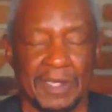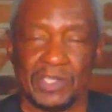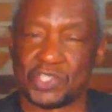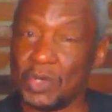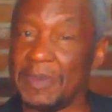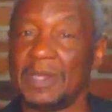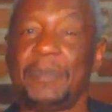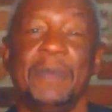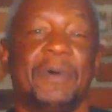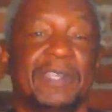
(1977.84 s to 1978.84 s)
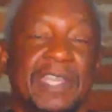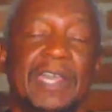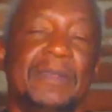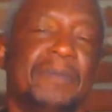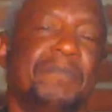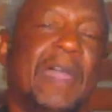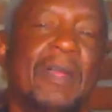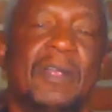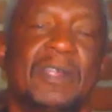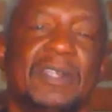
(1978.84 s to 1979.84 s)
So many people, again,
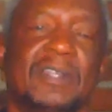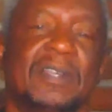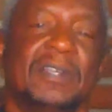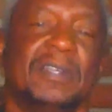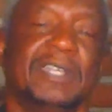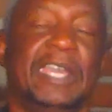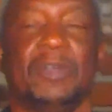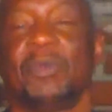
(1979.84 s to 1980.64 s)
married, get in a